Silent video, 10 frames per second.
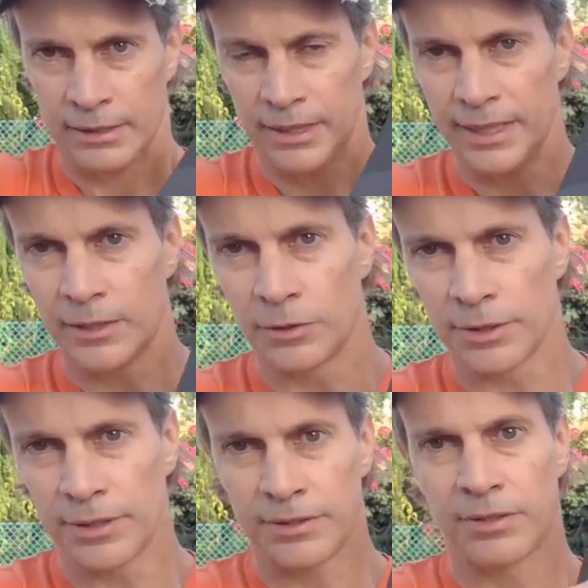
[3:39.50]
the
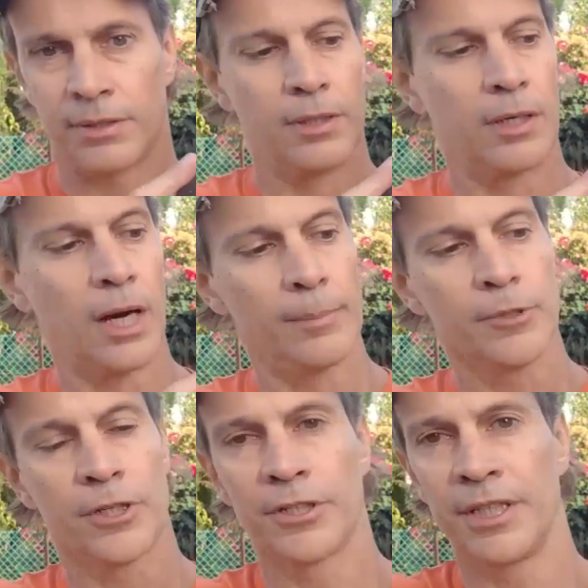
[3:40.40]
corners are
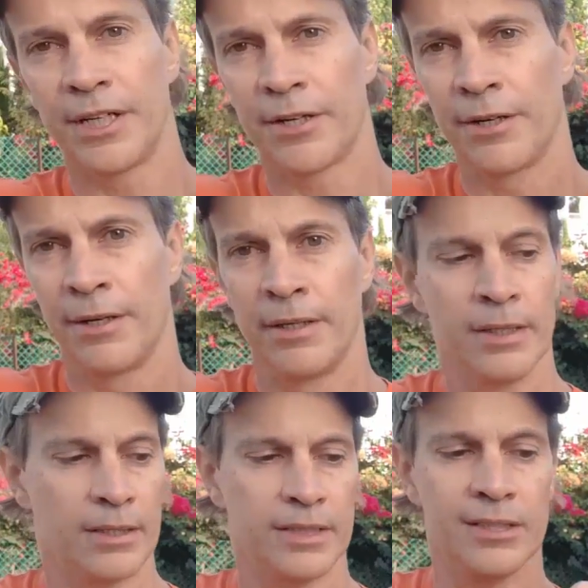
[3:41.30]
upturned here,
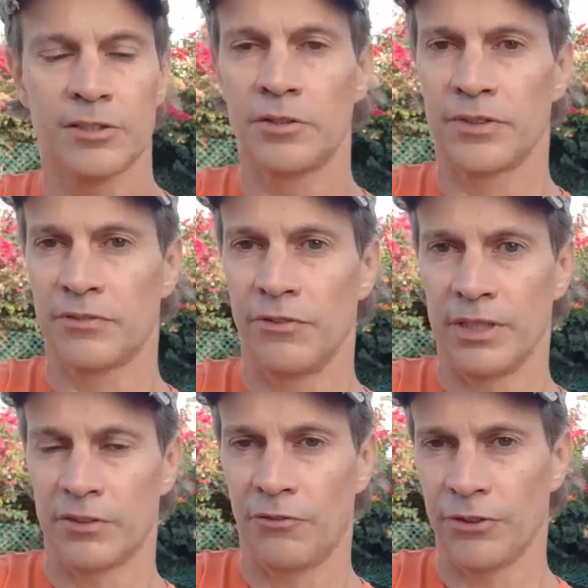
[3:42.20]
and these serve as
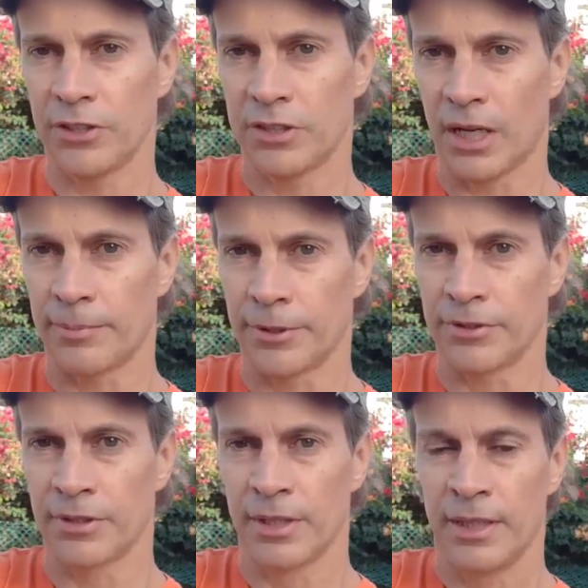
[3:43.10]
foot
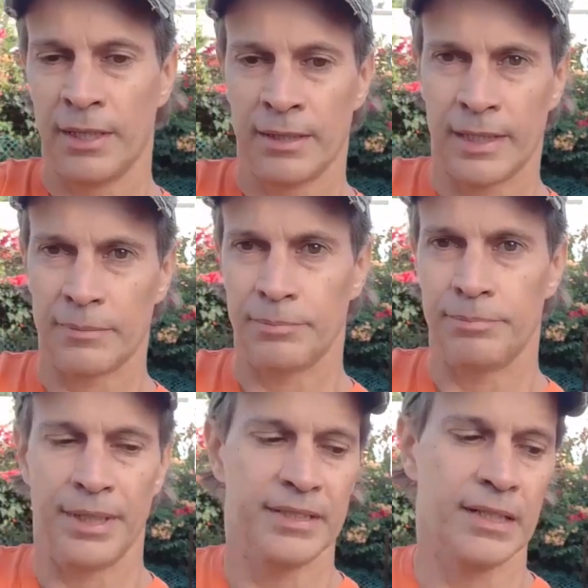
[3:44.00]
stoppers
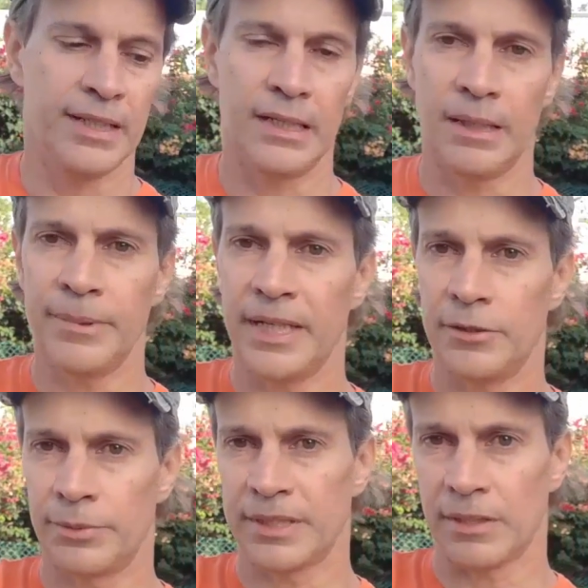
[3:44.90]
that basically eliminate
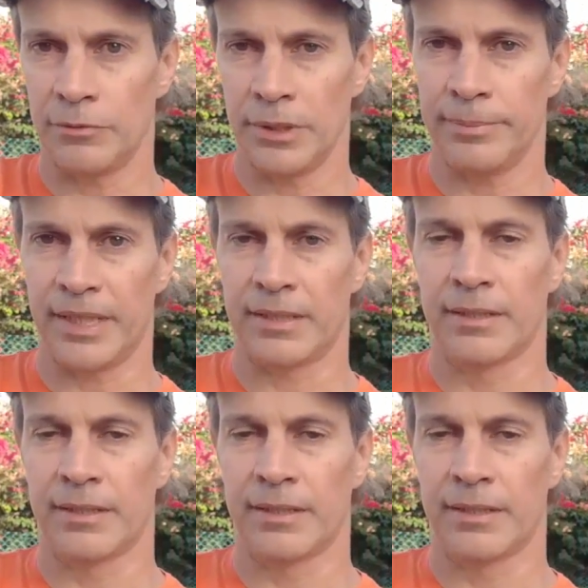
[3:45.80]
the risk of wheel bite.